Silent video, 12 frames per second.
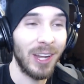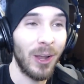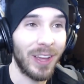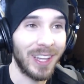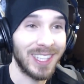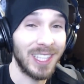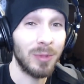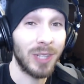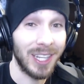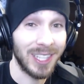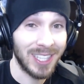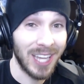I know that can
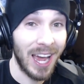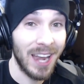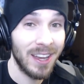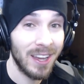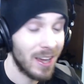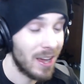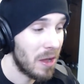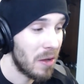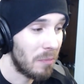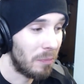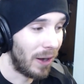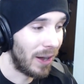seem kind of sad,
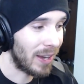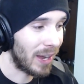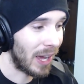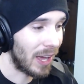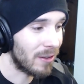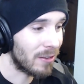but